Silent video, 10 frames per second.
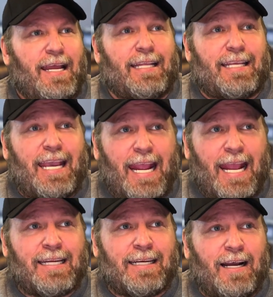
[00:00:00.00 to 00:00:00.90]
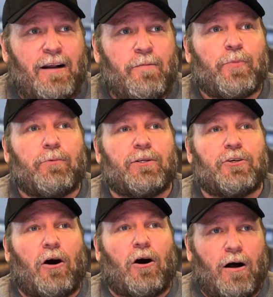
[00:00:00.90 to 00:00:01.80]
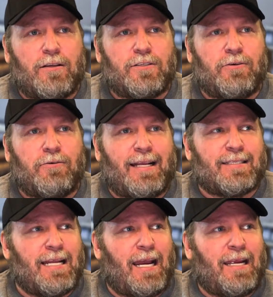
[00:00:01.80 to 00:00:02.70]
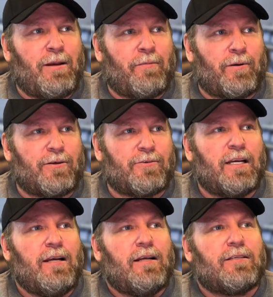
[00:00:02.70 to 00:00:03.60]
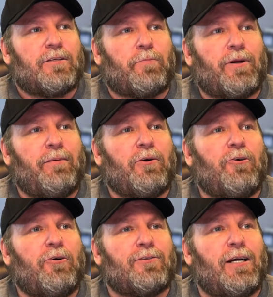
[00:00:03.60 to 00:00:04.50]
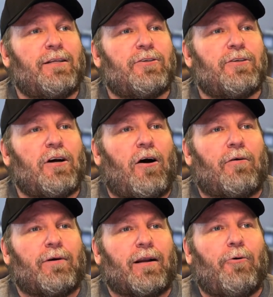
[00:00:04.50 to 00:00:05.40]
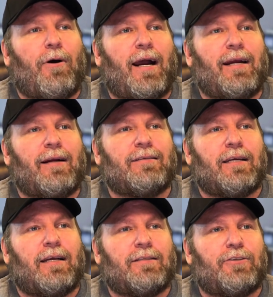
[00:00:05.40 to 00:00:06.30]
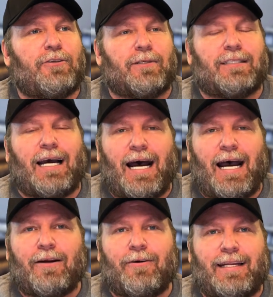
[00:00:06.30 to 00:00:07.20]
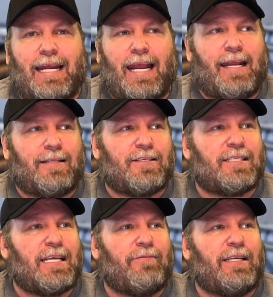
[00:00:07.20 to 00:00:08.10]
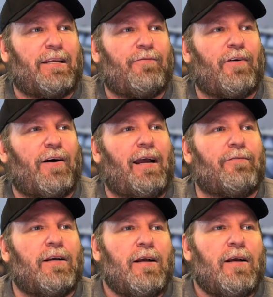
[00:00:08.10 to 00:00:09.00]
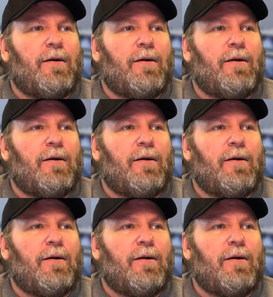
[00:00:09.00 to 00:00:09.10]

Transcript: In Canada, which also has 9 members, Supreme Court judges are required to retire at age 75.